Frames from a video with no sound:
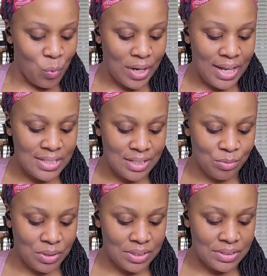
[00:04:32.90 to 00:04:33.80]
what I did
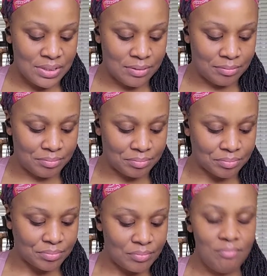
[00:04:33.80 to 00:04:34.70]
was,
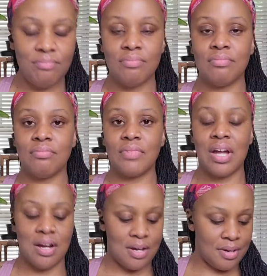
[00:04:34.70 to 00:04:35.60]

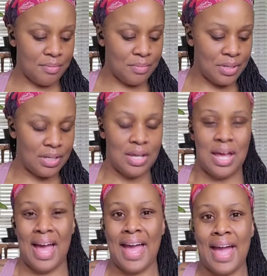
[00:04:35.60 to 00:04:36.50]
I
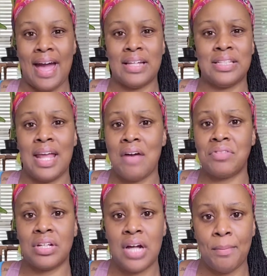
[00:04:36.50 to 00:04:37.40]
had, instead of
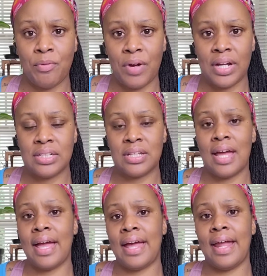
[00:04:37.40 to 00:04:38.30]
having a cup of rice,
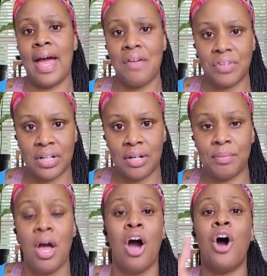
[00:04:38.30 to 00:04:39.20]
I had half a cup.
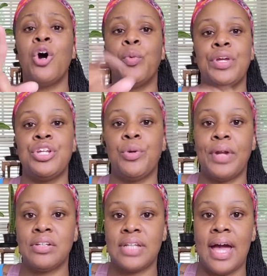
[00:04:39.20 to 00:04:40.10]
Oh, and you know what
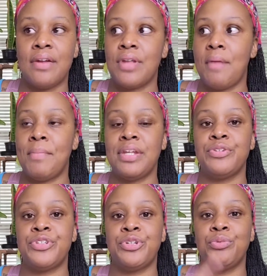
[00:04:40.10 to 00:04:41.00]
else I had in that
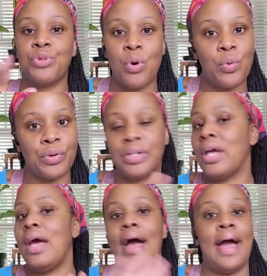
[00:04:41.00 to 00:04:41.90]
menu too? Corn.
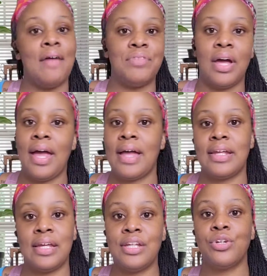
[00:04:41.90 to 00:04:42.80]
I have not had
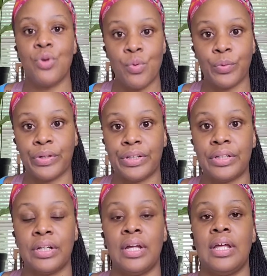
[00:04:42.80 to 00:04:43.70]
any corn
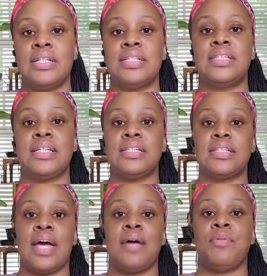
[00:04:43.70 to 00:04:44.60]

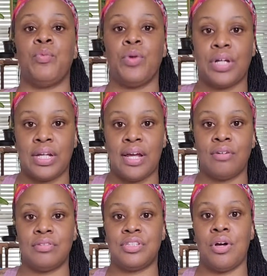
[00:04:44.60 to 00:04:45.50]
since I've been working
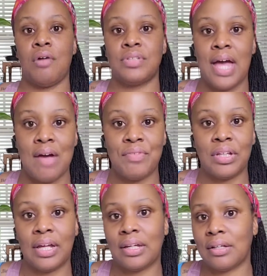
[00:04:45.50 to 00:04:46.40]
out, and so I was having
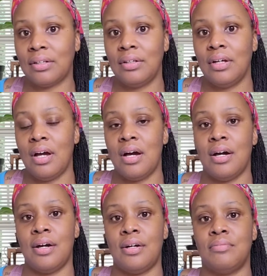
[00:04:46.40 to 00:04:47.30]
like
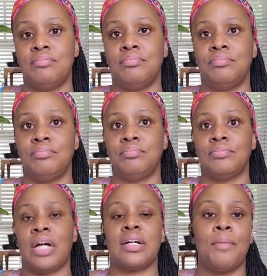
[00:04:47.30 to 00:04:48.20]

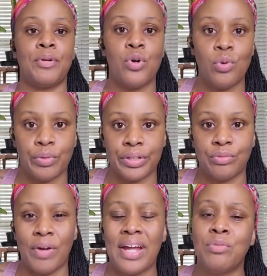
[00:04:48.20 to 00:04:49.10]
a cup of corn,
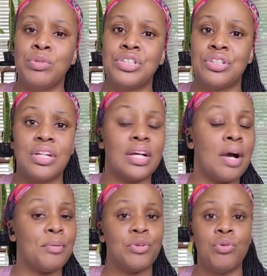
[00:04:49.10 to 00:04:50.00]
right? Which a
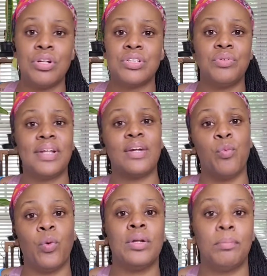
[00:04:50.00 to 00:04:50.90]
cup of corn is only like
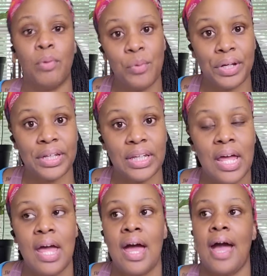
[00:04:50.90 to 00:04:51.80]
1 point.
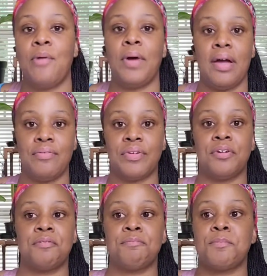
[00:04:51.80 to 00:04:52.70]

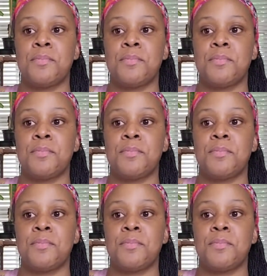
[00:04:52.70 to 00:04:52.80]
However,